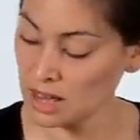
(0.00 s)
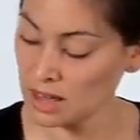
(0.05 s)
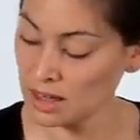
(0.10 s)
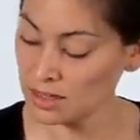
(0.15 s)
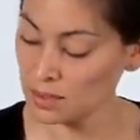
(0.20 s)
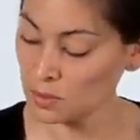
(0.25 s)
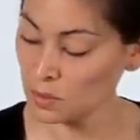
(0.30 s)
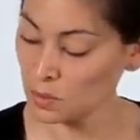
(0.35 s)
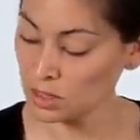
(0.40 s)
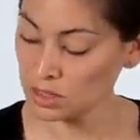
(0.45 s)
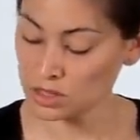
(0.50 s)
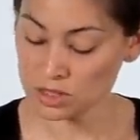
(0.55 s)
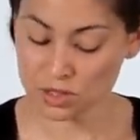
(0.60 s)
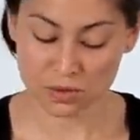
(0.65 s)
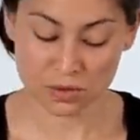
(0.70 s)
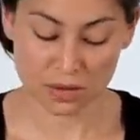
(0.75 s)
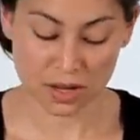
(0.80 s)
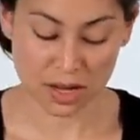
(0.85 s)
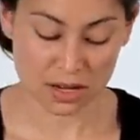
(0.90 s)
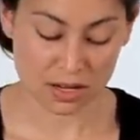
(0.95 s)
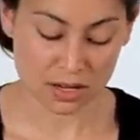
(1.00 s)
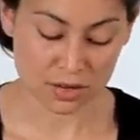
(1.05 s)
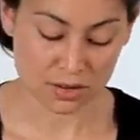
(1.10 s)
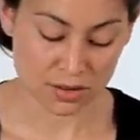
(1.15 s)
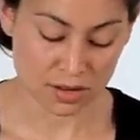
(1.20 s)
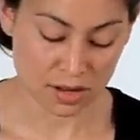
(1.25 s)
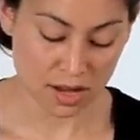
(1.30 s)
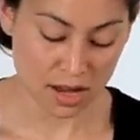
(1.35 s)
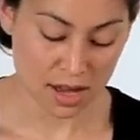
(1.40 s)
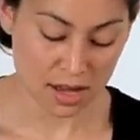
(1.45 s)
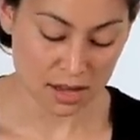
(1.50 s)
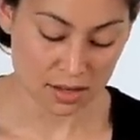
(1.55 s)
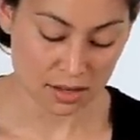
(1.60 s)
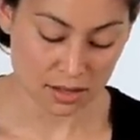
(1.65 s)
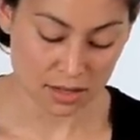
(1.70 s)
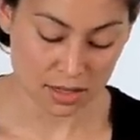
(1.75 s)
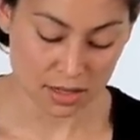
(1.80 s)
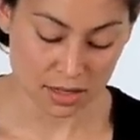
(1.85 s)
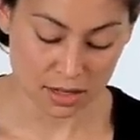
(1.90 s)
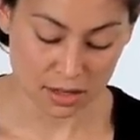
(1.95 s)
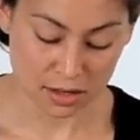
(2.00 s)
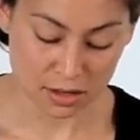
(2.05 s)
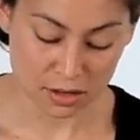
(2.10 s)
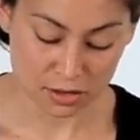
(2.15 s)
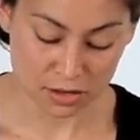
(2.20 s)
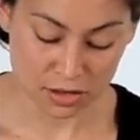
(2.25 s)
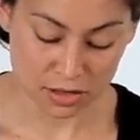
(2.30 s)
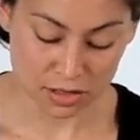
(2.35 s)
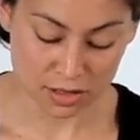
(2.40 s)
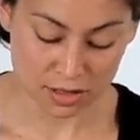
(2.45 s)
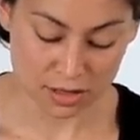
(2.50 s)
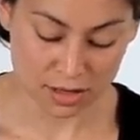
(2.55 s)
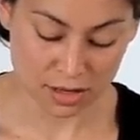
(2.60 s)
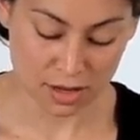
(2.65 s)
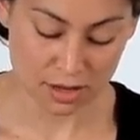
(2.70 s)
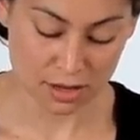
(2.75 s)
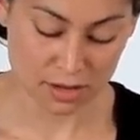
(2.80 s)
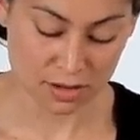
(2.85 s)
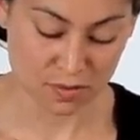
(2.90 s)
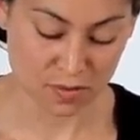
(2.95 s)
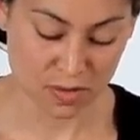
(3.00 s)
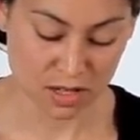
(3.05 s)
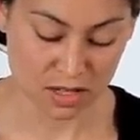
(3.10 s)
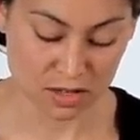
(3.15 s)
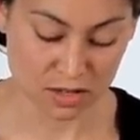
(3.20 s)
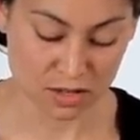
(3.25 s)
And then once you get near the end here, just kind of make